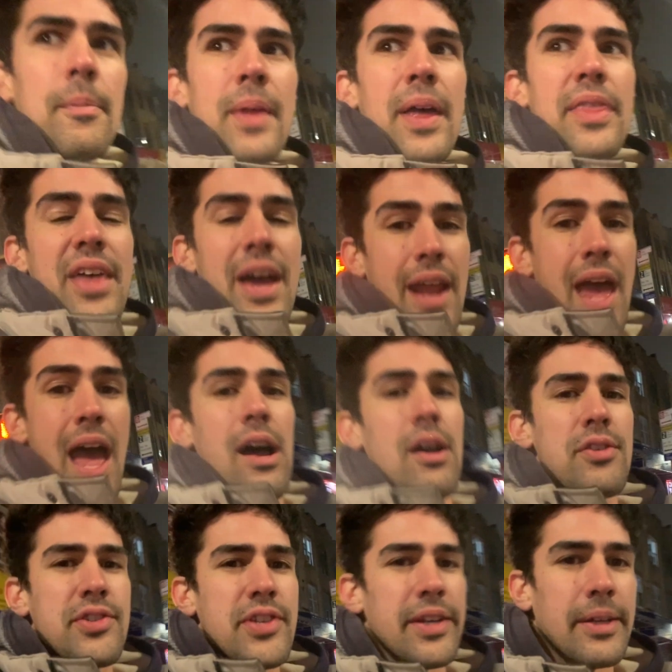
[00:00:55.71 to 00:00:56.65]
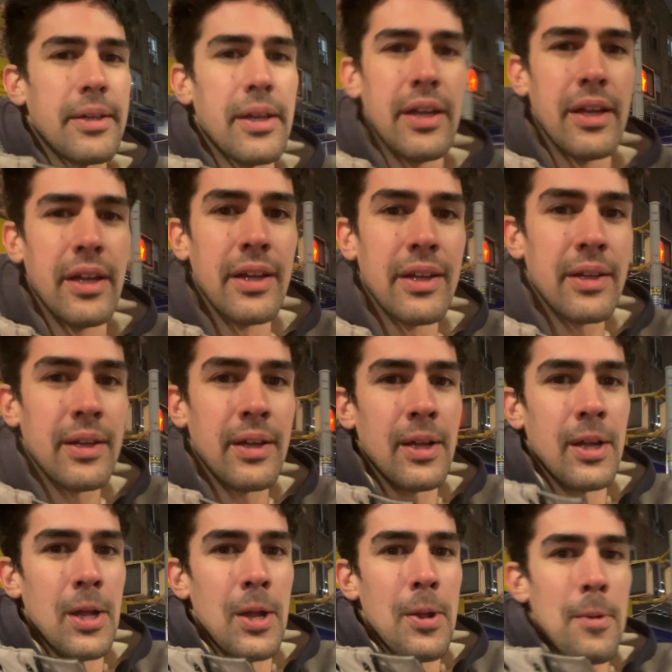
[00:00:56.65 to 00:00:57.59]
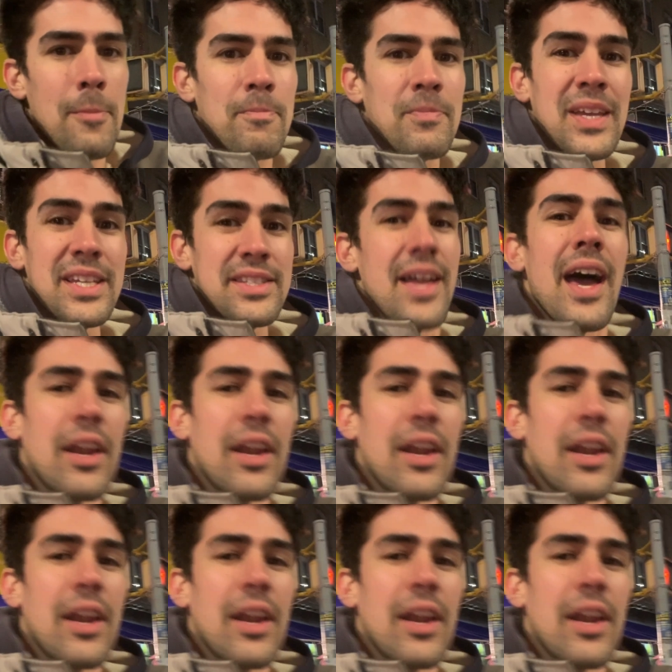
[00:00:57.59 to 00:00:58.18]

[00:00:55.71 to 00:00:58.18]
that housing is not